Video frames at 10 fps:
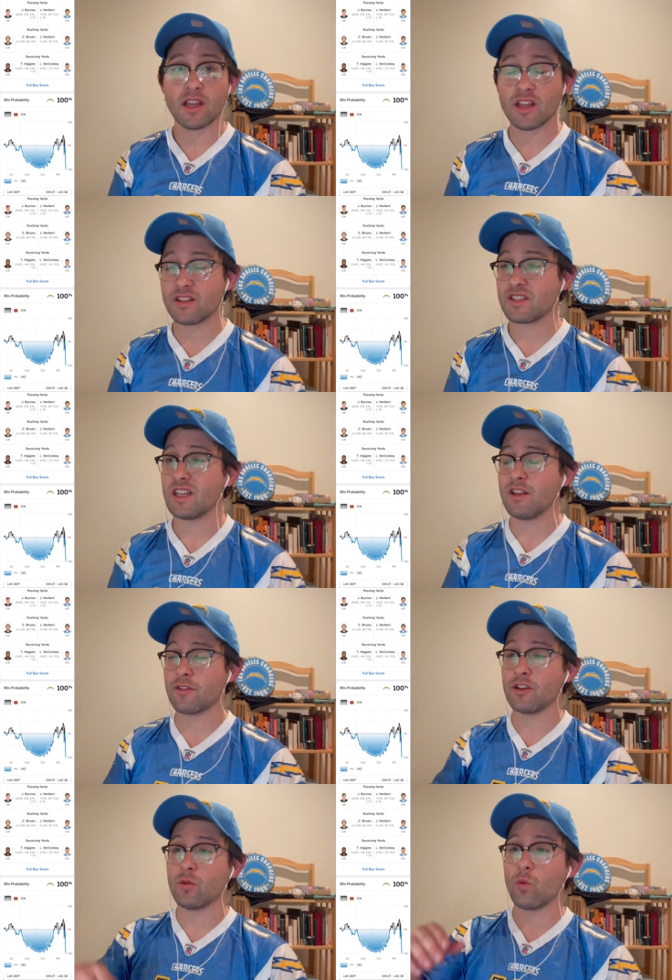It's
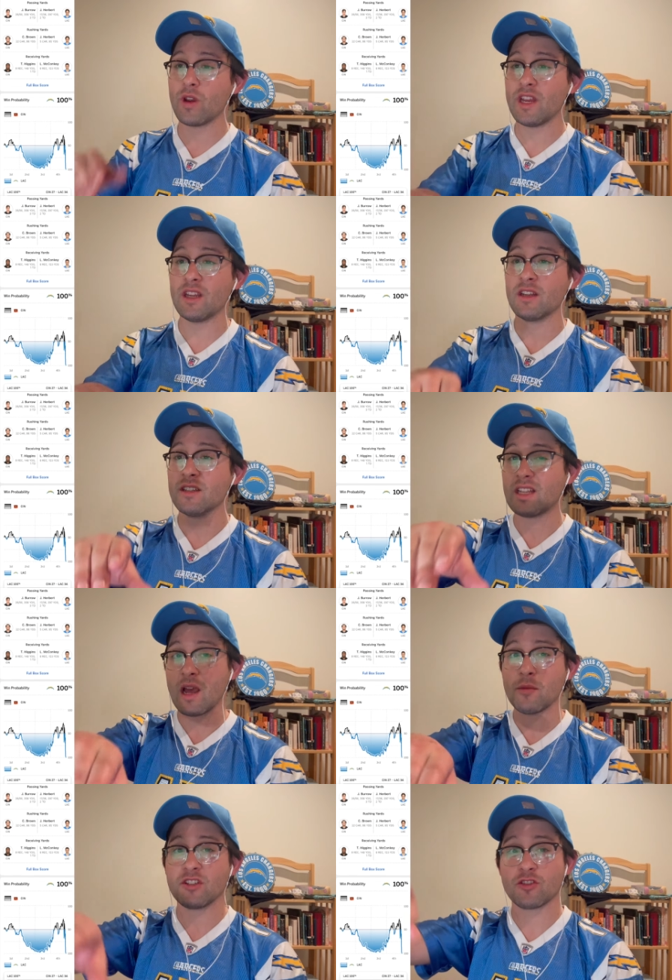either we
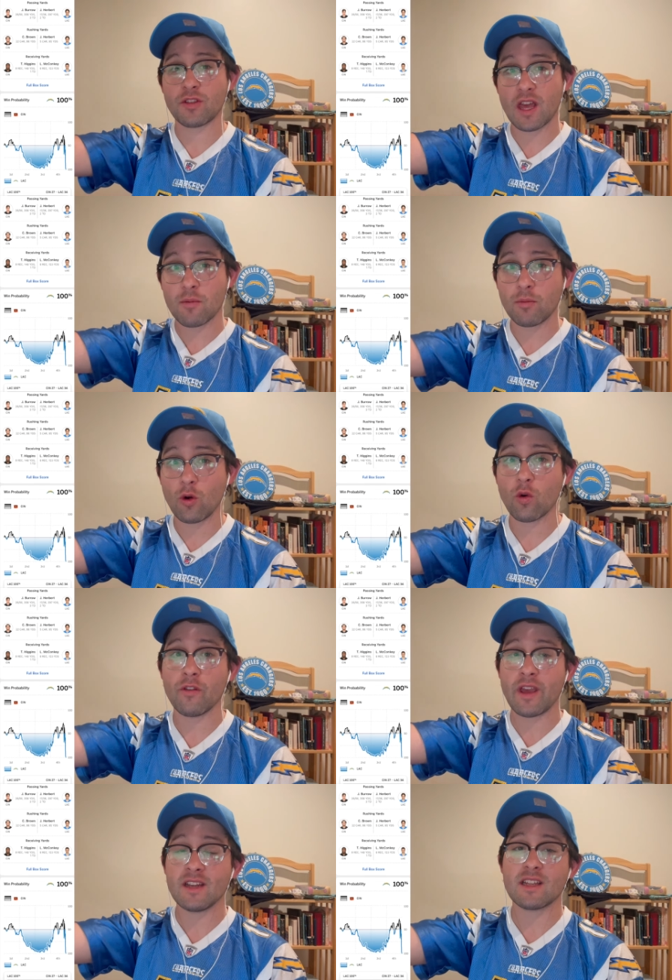damage them or
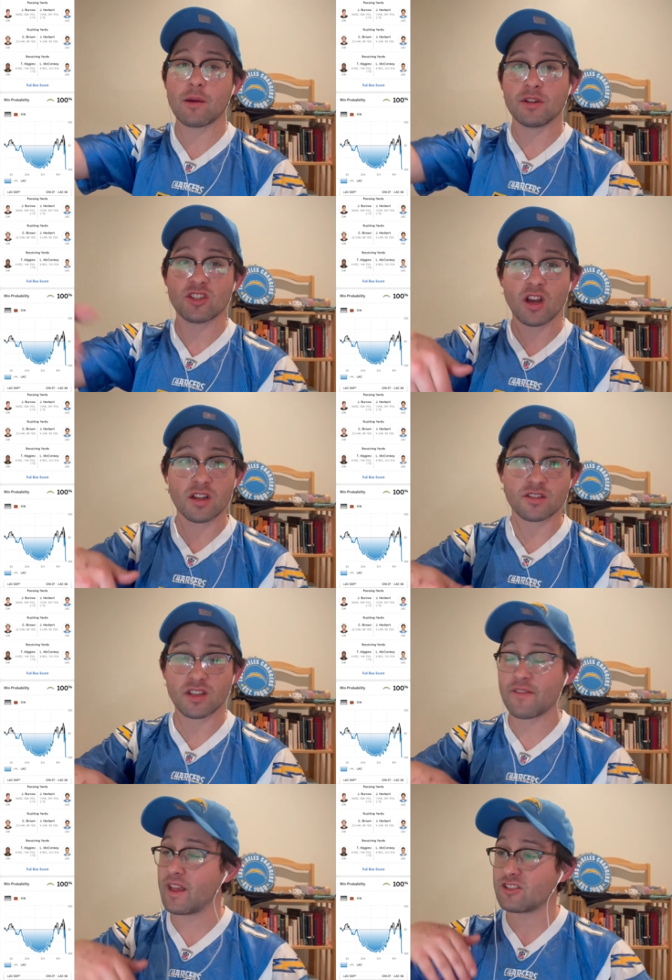they damage
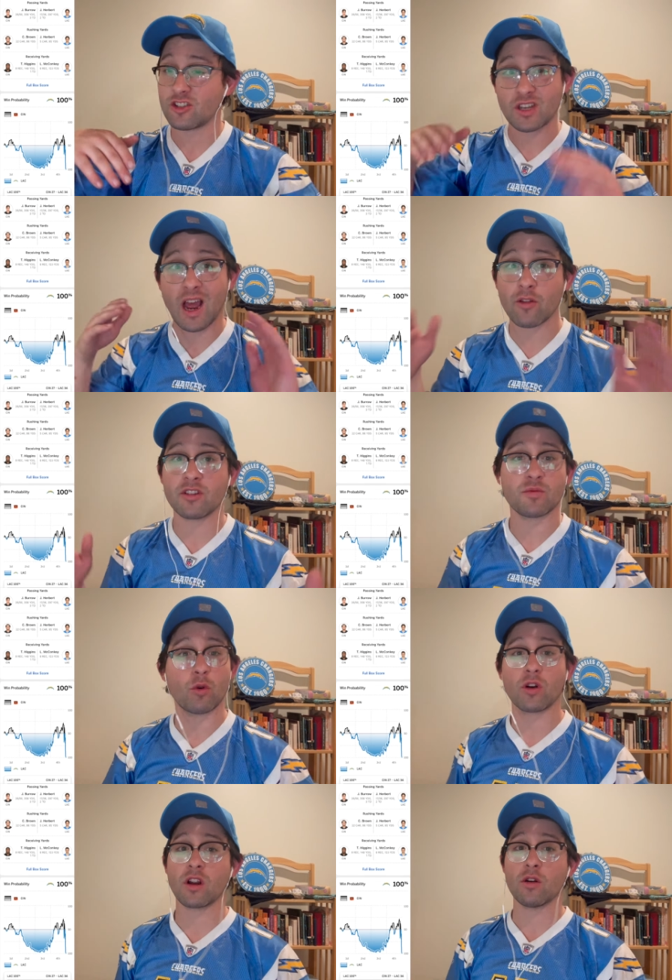us, and that's just how the
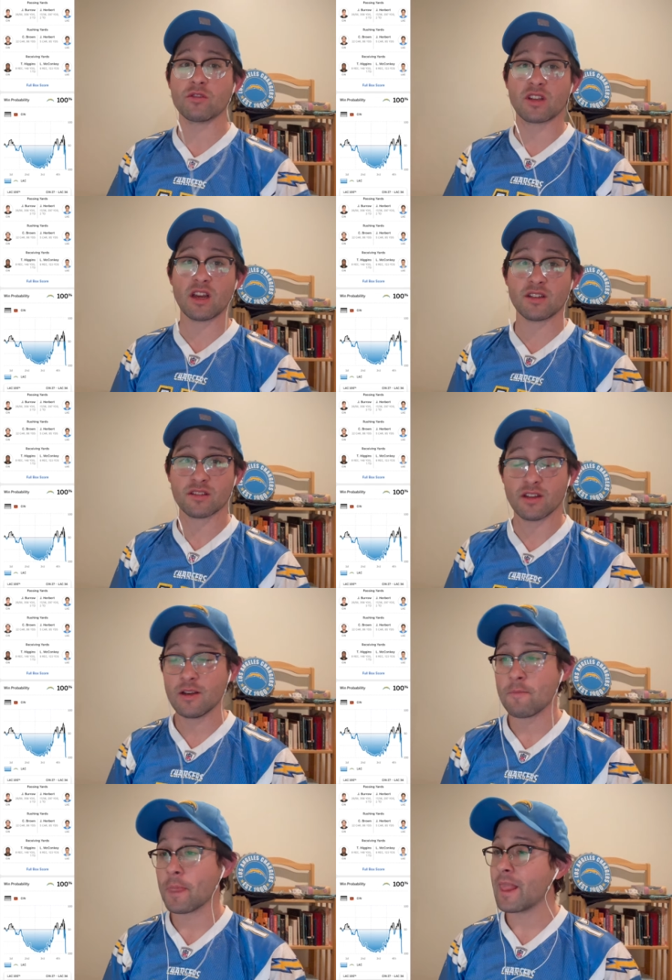sport goes, guys.
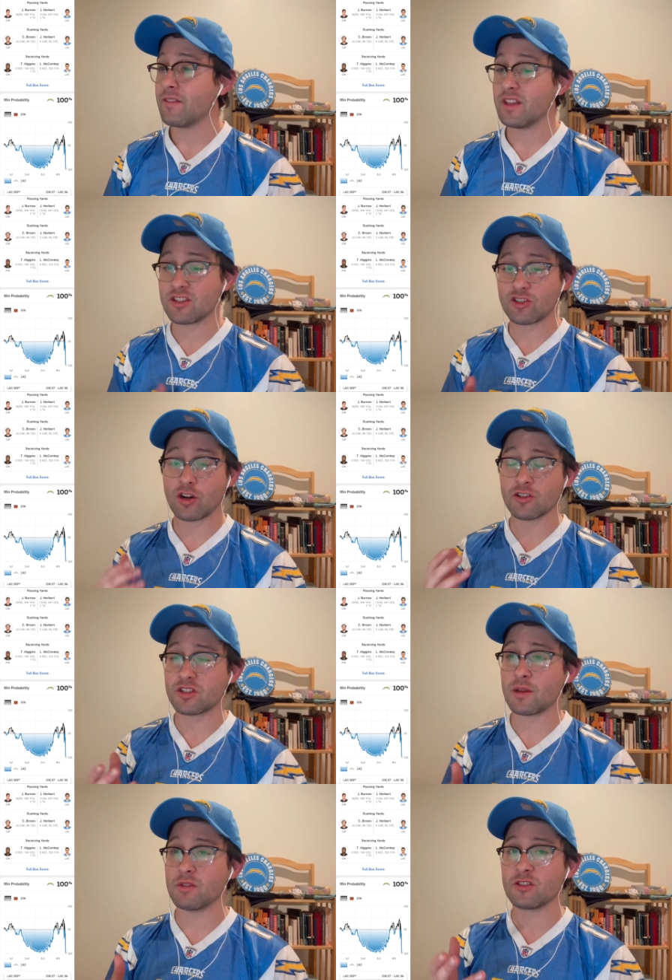This Chargers
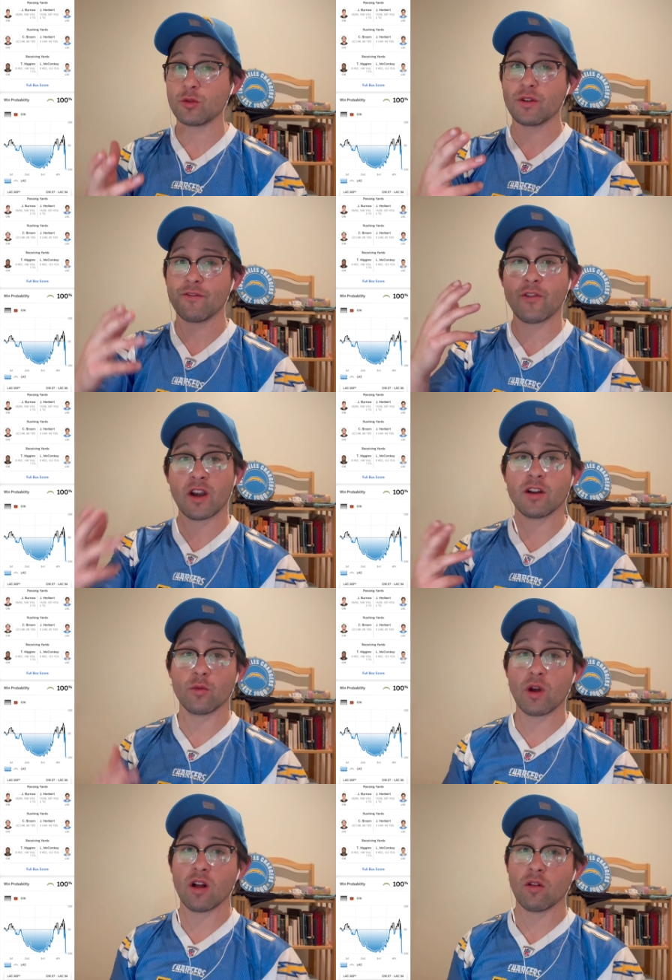team is doing very
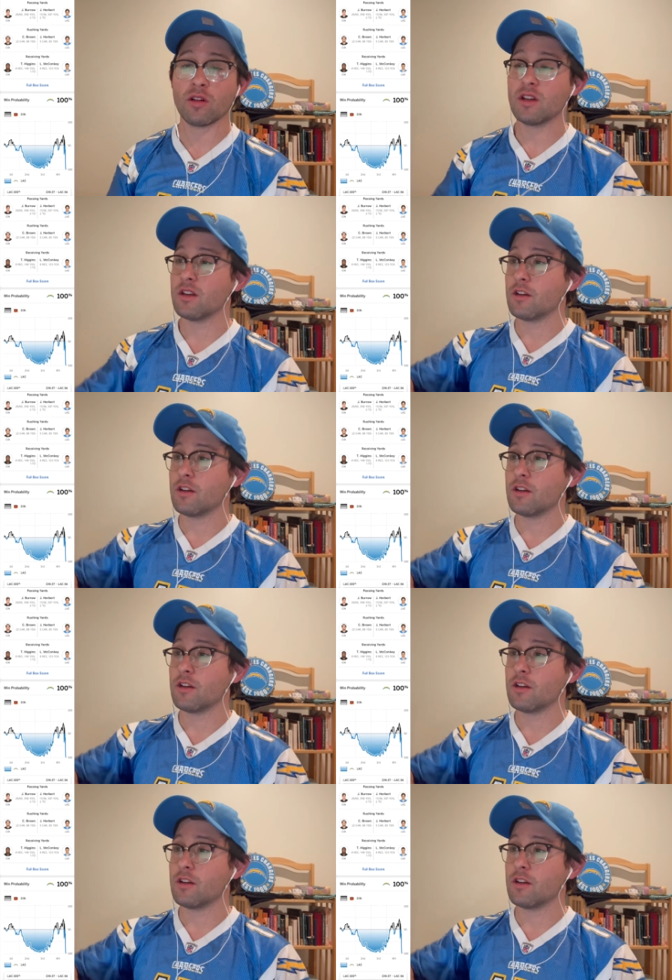well,